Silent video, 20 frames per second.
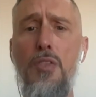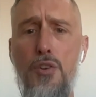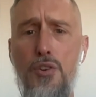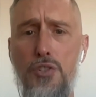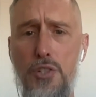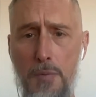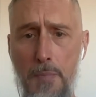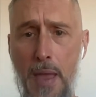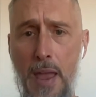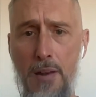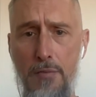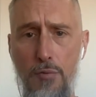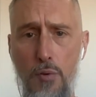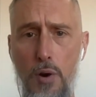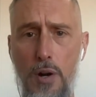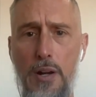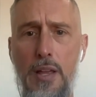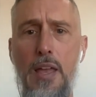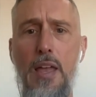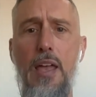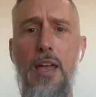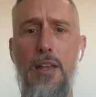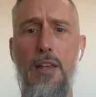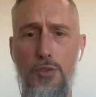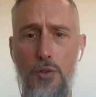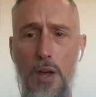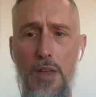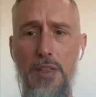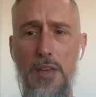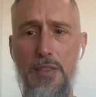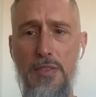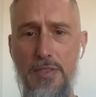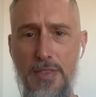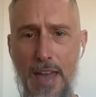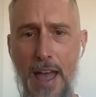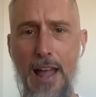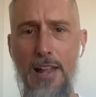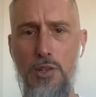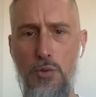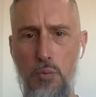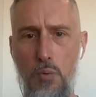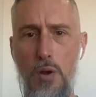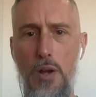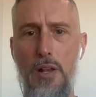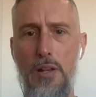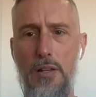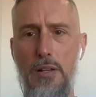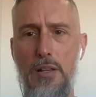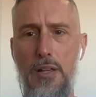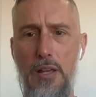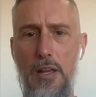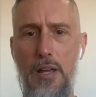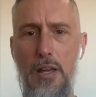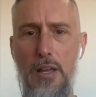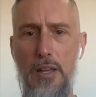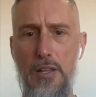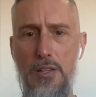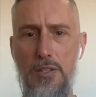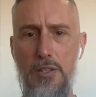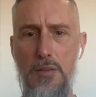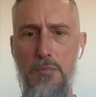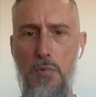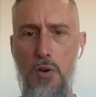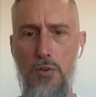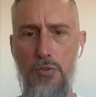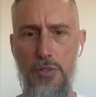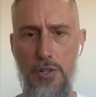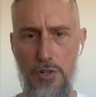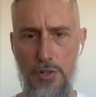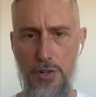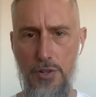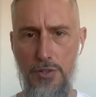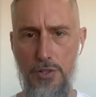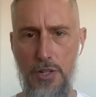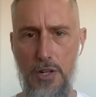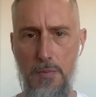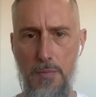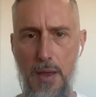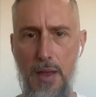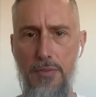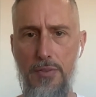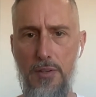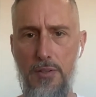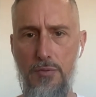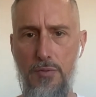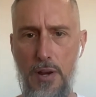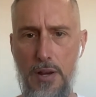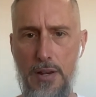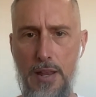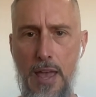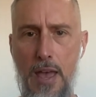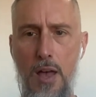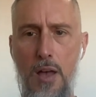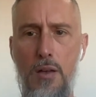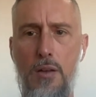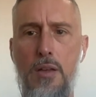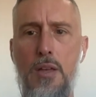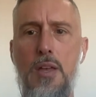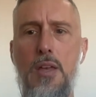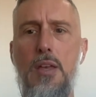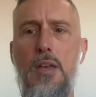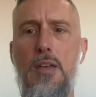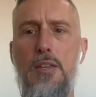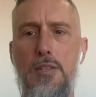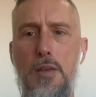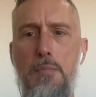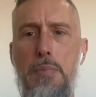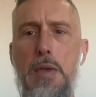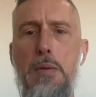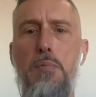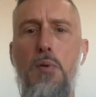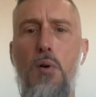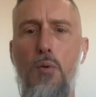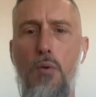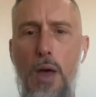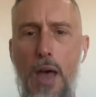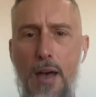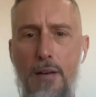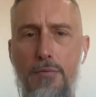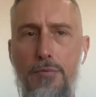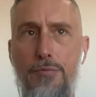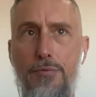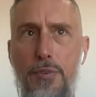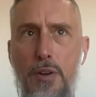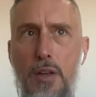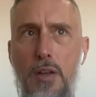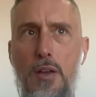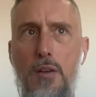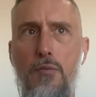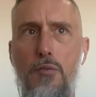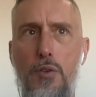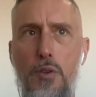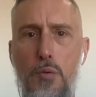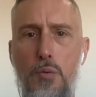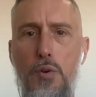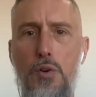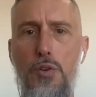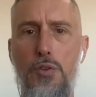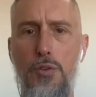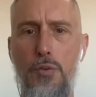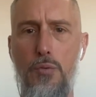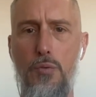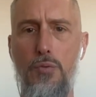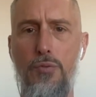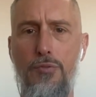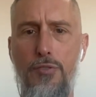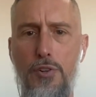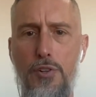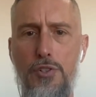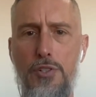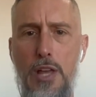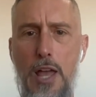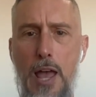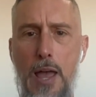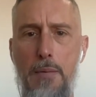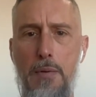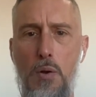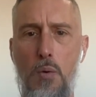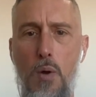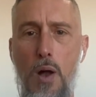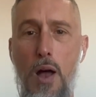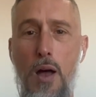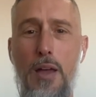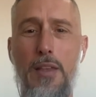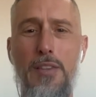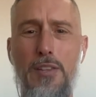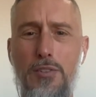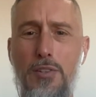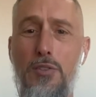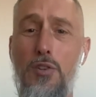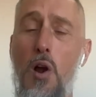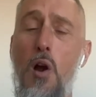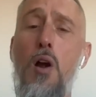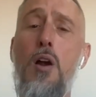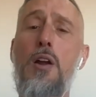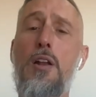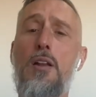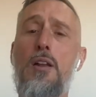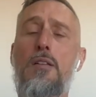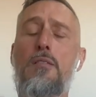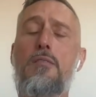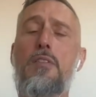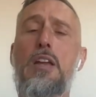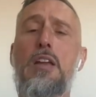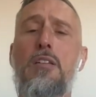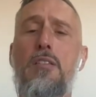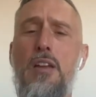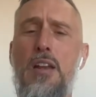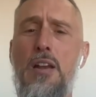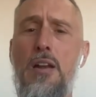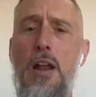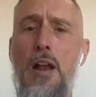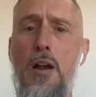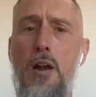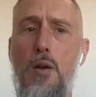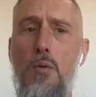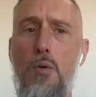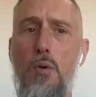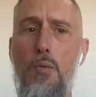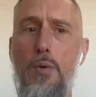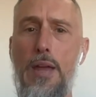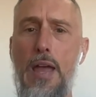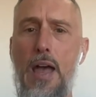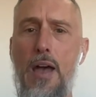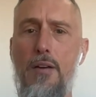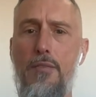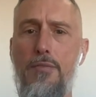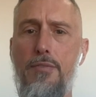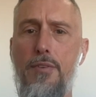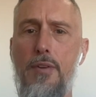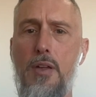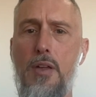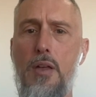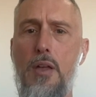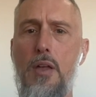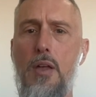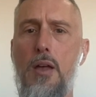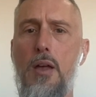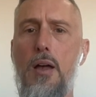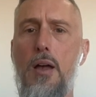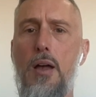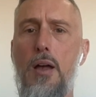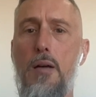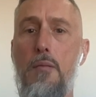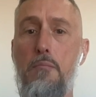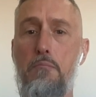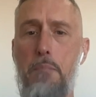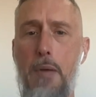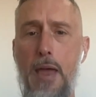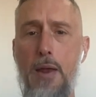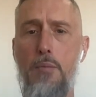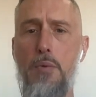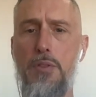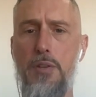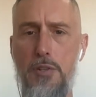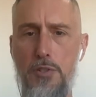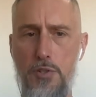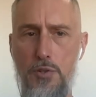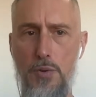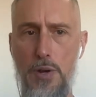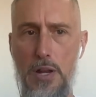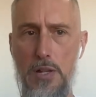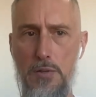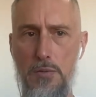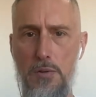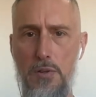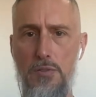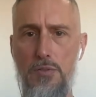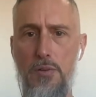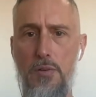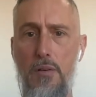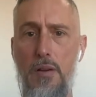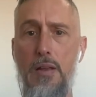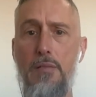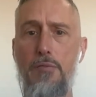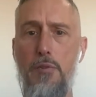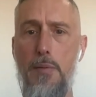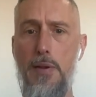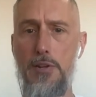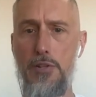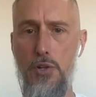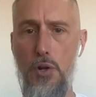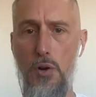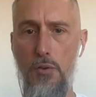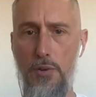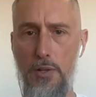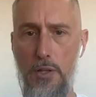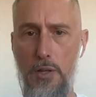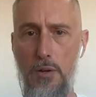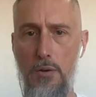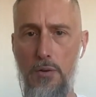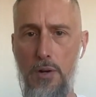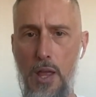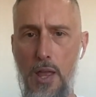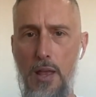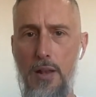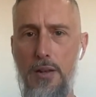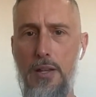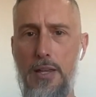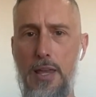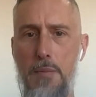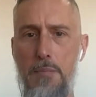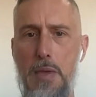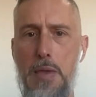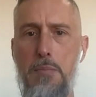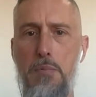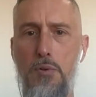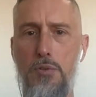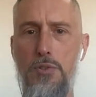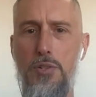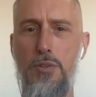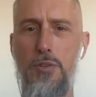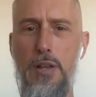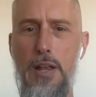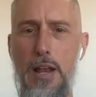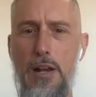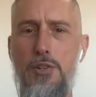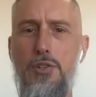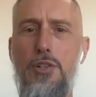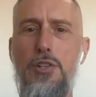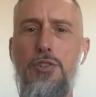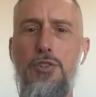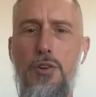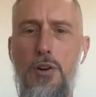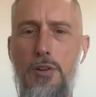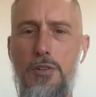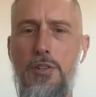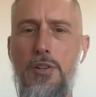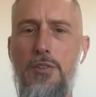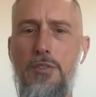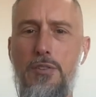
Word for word: There's demand for it, and so I think that's what uh, is the most interesting about this right now is that people have for the real, first time in a while, and this is hard in, in, in an era where we have uh, bandwidth constraints because there are information overload to get people to actually start